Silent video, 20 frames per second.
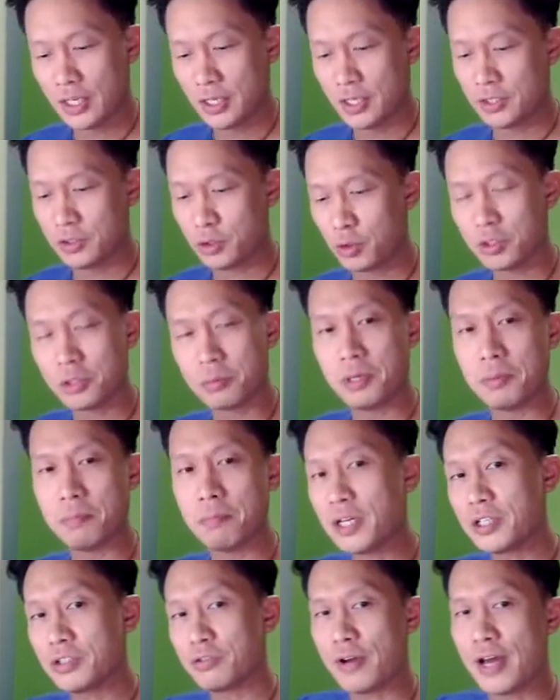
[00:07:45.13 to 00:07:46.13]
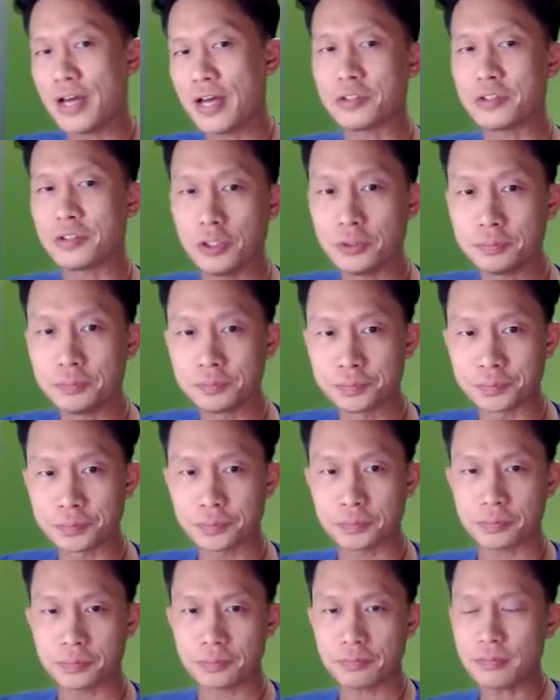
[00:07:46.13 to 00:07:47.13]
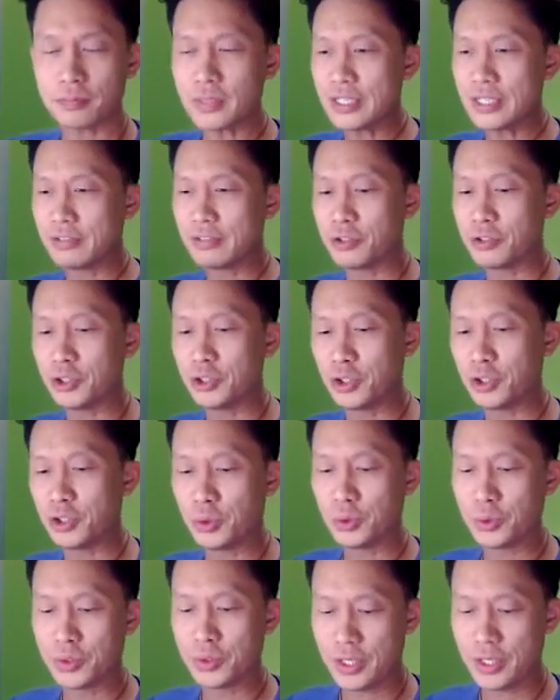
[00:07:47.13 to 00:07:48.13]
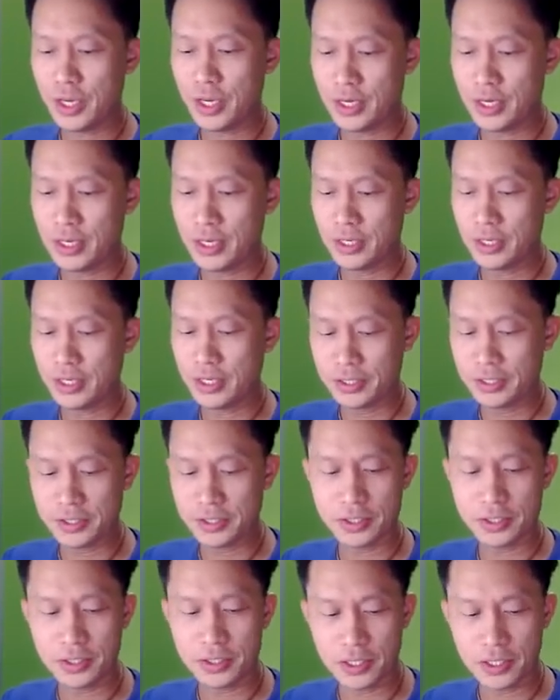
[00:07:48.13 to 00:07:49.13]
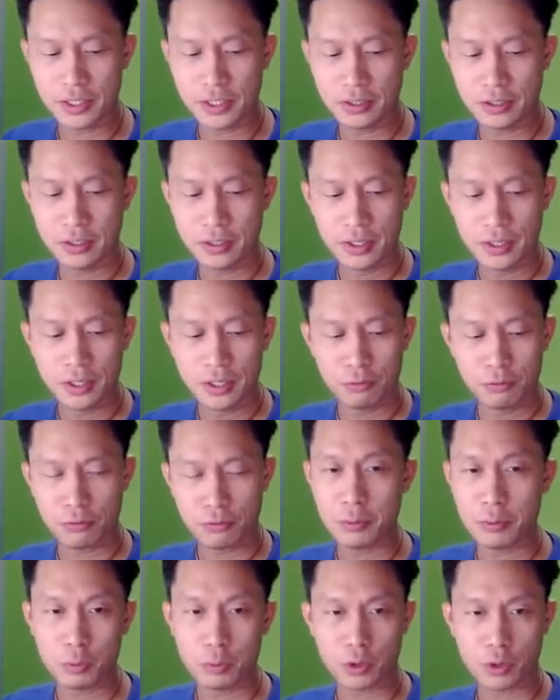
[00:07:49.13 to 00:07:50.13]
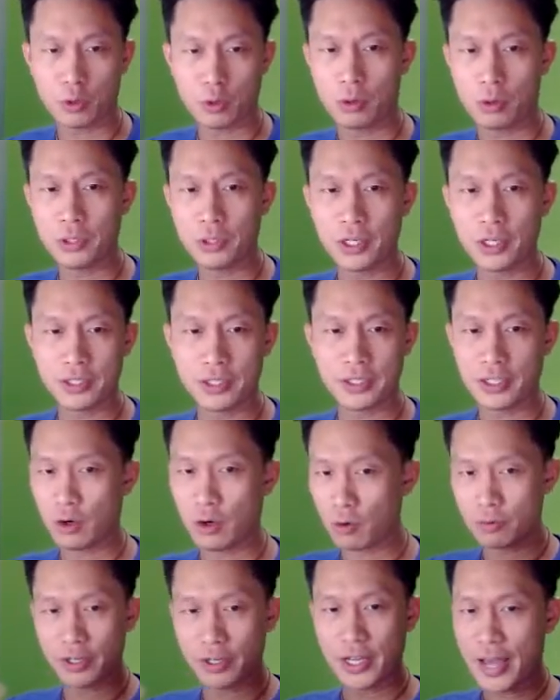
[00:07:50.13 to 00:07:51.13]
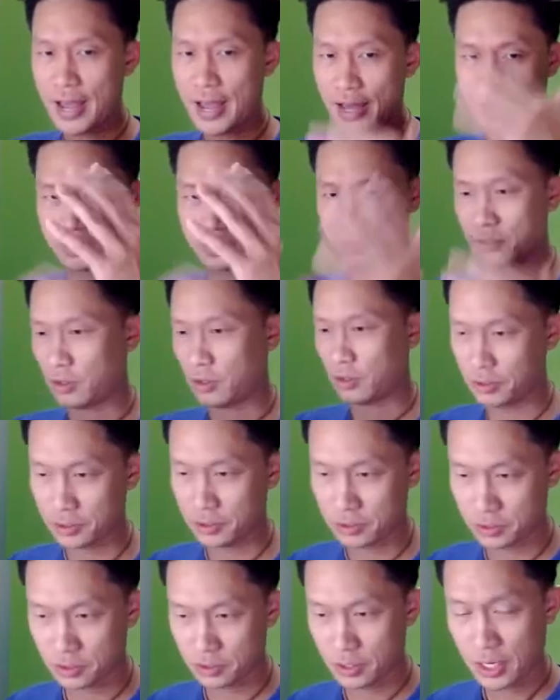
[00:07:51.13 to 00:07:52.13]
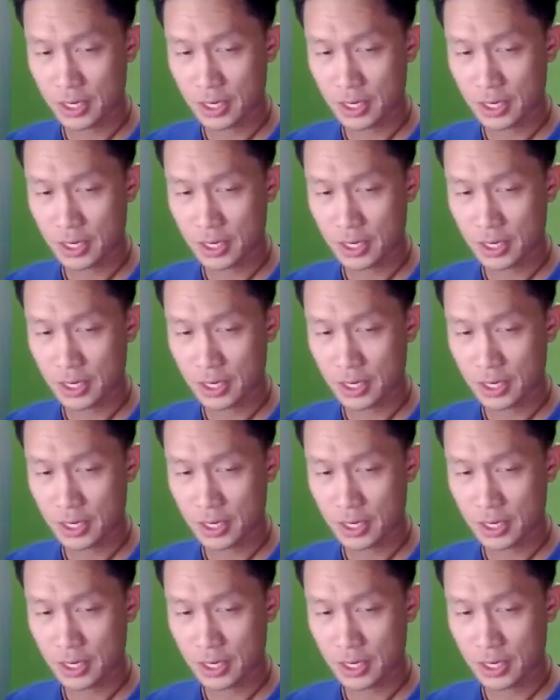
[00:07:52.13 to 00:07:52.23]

It's going to be much faster if you use an existing framework or a plugin that already has all this